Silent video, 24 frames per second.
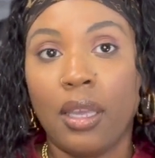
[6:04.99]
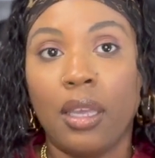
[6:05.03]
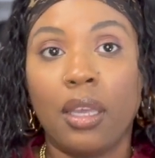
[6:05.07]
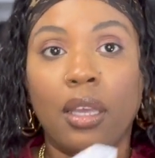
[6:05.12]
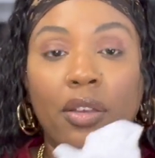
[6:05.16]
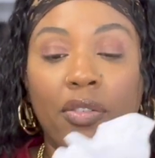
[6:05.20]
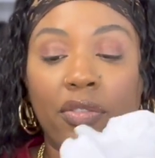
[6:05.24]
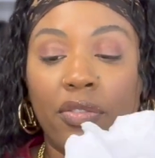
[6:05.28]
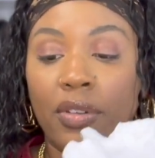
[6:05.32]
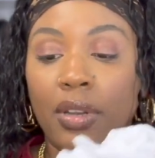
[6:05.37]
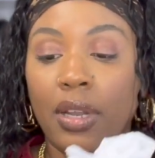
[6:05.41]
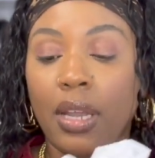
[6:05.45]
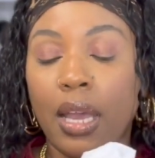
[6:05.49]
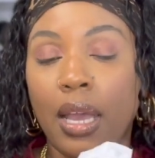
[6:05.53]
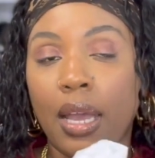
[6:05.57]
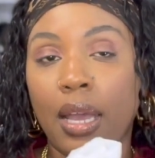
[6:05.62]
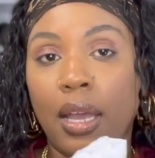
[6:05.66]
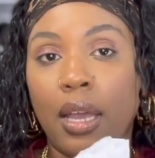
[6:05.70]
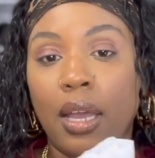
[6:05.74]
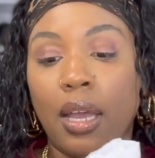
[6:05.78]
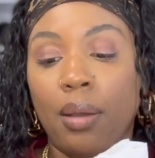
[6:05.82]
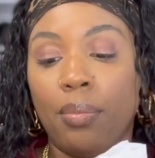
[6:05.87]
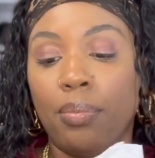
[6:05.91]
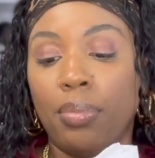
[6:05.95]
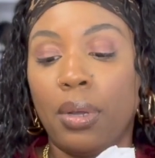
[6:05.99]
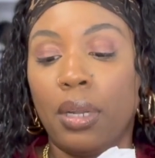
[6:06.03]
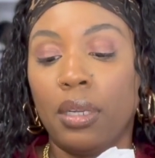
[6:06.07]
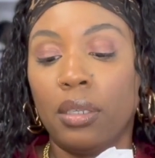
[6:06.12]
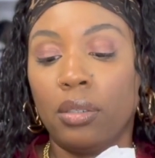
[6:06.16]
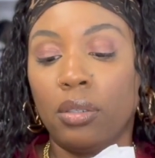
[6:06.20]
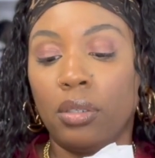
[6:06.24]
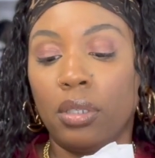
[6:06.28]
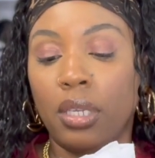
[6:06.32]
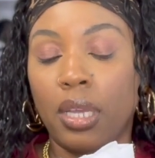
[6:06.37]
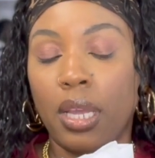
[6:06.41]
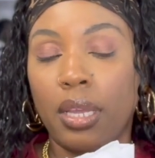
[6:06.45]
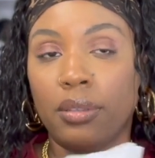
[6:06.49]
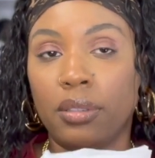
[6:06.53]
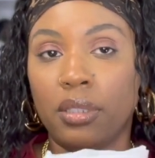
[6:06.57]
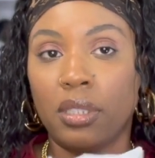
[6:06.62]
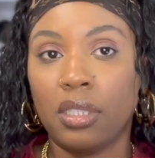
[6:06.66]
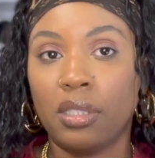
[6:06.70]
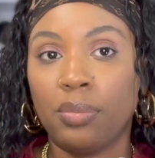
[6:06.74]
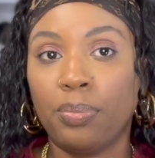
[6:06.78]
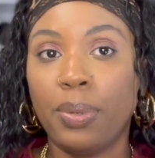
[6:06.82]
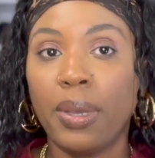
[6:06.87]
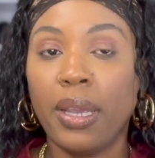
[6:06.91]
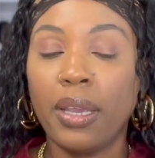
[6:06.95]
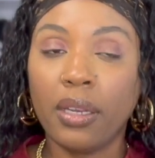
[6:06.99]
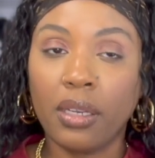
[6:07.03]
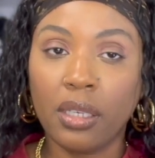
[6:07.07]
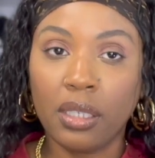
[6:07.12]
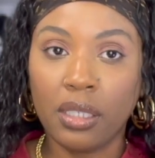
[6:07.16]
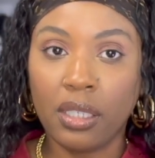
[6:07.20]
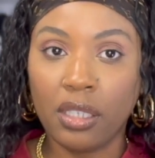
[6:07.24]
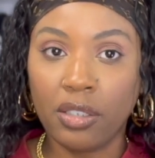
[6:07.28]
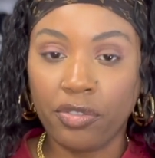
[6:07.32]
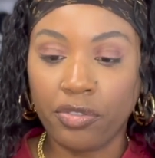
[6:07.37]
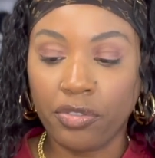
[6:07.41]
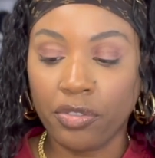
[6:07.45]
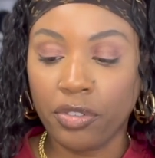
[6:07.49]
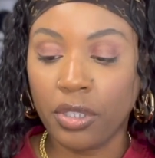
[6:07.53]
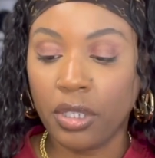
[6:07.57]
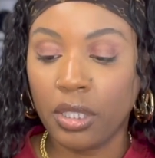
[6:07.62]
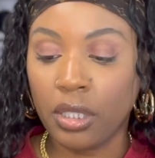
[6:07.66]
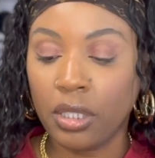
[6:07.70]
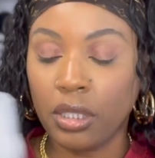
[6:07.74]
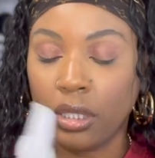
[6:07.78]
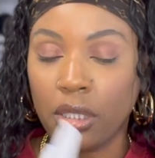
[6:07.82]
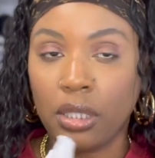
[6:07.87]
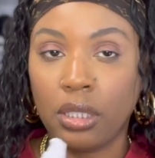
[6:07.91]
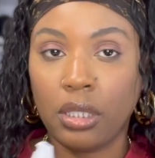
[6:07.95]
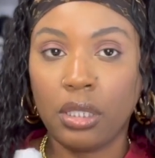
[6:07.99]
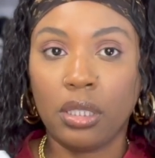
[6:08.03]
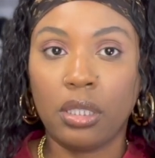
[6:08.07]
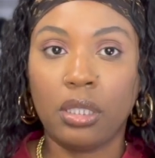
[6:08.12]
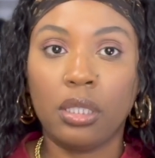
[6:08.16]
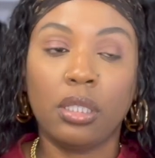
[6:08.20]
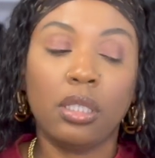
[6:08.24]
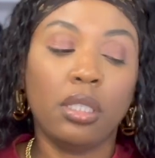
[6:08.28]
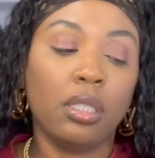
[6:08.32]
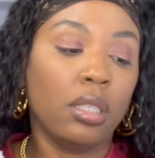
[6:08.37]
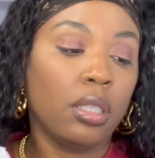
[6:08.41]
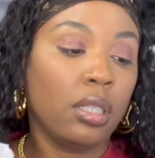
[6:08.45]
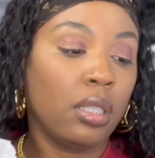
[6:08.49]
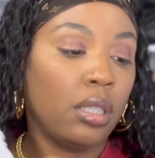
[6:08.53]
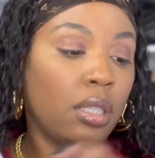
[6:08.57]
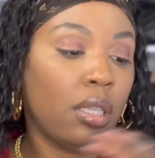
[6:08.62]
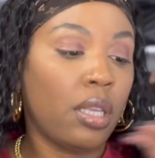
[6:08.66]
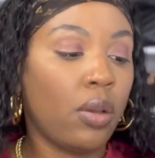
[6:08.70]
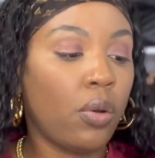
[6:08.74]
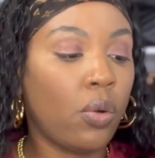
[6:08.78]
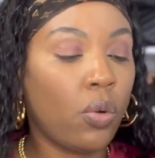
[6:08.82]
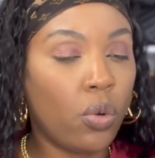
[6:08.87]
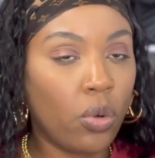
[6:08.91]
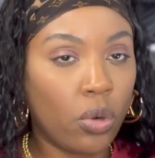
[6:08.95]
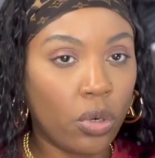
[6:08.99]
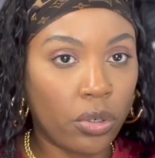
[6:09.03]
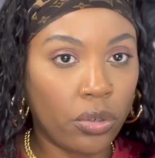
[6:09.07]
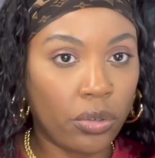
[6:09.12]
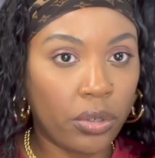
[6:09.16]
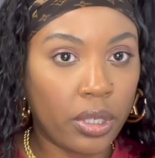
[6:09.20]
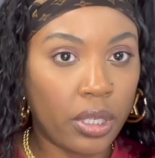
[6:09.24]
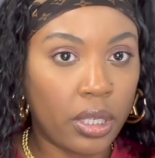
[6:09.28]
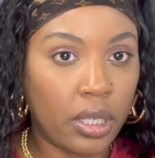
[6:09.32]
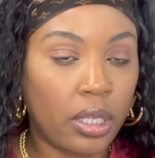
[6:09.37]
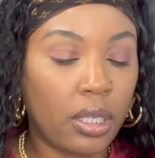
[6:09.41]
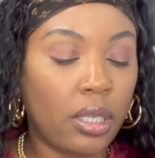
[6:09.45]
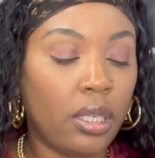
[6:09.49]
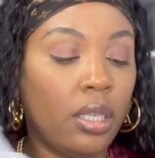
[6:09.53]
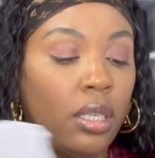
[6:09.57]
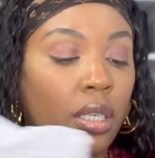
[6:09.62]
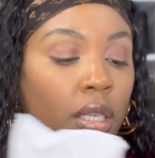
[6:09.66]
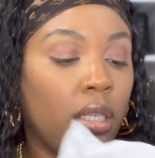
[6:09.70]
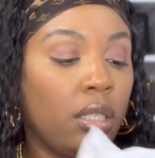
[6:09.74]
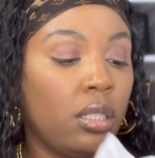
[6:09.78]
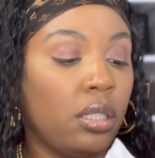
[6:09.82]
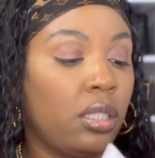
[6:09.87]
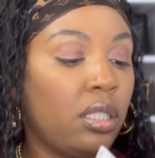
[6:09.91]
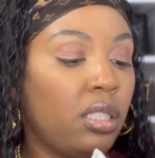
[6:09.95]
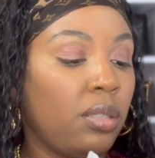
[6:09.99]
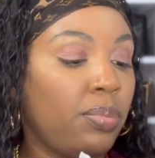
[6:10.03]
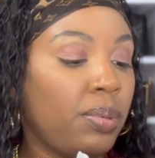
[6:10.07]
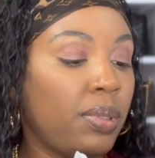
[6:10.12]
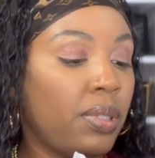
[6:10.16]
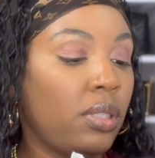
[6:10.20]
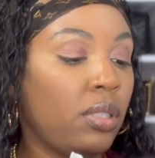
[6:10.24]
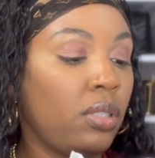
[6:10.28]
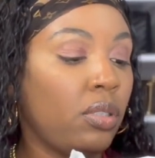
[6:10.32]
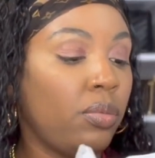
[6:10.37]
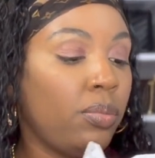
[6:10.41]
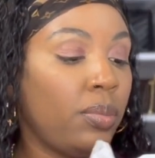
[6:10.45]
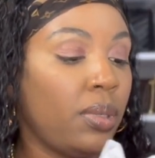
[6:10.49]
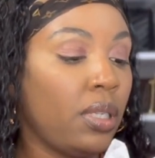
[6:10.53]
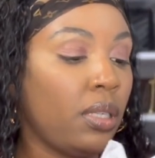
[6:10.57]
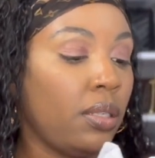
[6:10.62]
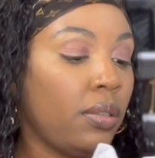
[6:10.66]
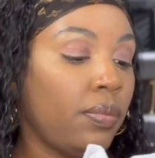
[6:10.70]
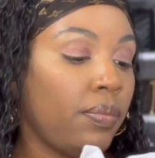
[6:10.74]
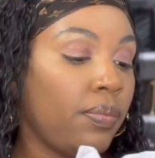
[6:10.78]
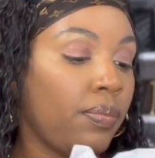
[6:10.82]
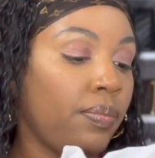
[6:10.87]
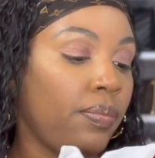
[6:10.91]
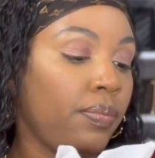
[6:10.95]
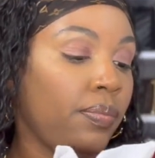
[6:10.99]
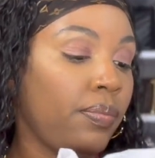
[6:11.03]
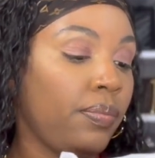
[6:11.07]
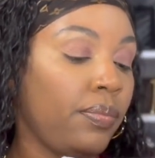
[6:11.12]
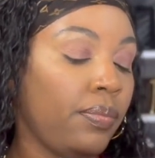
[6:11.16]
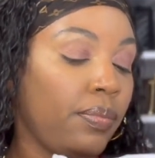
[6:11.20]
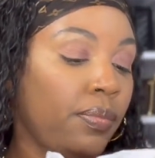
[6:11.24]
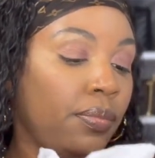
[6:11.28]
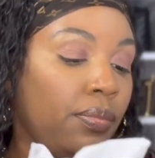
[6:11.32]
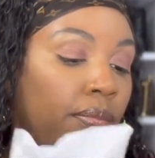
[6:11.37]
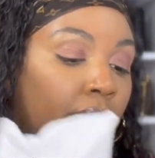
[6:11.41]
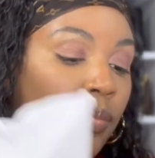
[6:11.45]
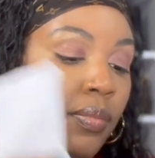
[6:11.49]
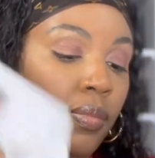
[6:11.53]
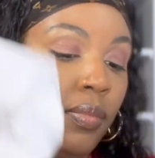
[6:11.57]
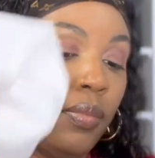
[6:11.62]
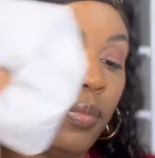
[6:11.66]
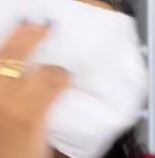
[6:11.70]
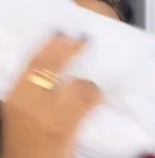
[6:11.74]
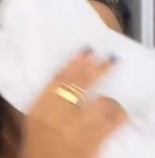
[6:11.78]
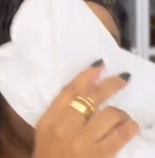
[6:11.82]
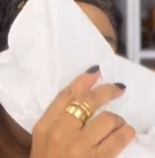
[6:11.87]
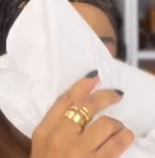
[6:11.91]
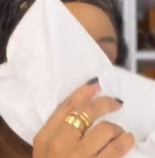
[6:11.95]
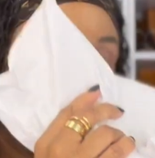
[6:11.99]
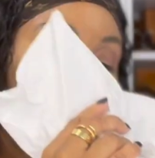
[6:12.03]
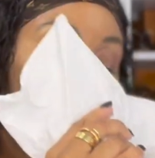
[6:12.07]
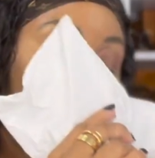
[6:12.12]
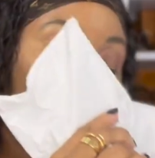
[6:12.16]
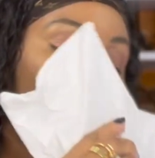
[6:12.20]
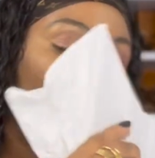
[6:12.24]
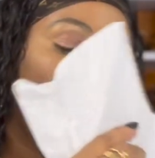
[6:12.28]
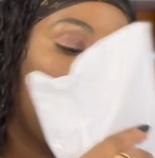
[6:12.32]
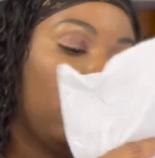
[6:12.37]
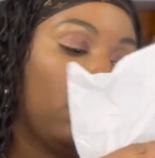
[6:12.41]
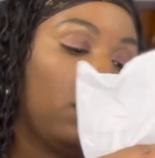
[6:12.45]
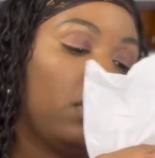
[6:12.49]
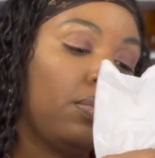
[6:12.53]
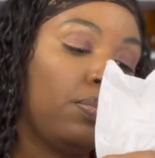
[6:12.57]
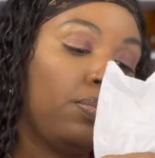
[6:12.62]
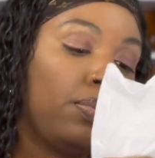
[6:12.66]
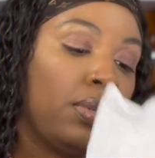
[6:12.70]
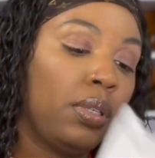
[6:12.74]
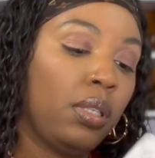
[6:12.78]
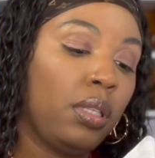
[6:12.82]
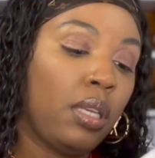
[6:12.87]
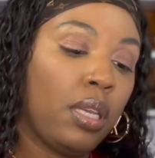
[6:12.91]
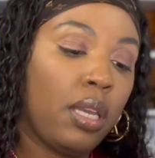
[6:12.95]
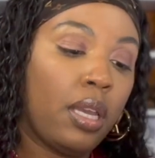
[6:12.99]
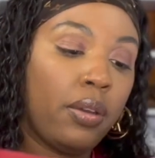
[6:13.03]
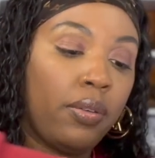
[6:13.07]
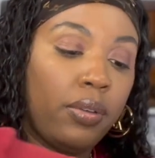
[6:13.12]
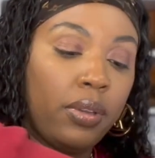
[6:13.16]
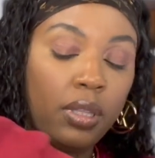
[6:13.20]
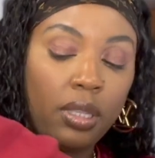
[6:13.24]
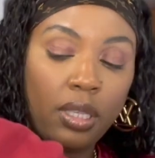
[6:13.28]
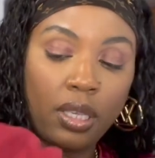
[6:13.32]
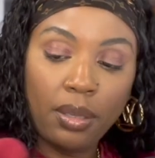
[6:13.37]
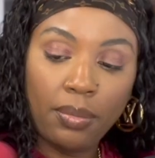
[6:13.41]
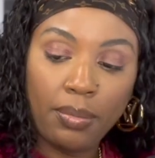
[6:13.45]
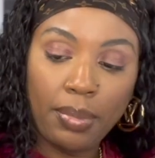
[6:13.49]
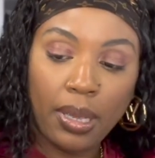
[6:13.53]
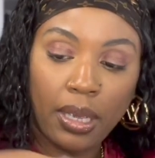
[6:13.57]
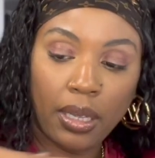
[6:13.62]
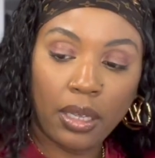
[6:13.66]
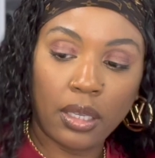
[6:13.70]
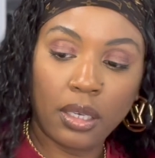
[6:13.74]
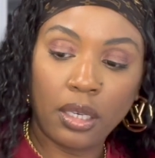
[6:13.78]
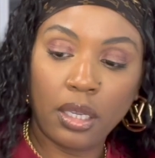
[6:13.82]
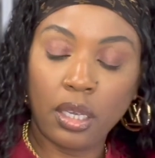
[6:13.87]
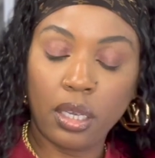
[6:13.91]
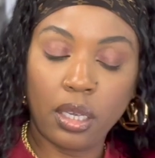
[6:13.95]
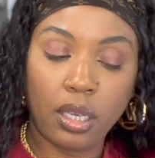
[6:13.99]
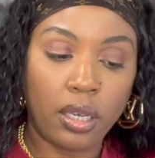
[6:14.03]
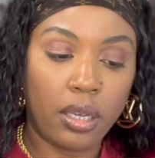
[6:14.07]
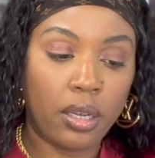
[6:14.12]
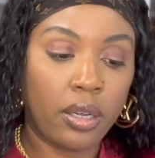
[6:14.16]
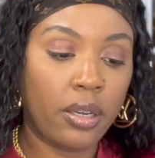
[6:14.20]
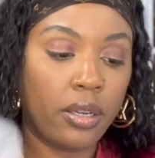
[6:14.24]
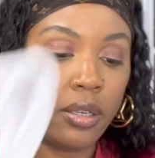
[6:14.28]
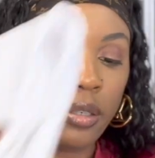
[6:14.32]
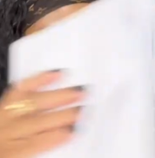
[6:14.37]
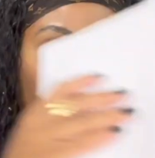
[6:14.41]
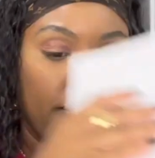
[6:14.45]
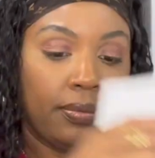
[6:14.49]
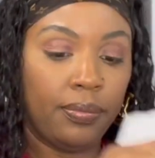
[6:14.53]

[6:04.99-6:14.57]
If not, I'm probably going to have to just pay the difference. They'll order it and then ship it to me. I'm going to put everything back in here.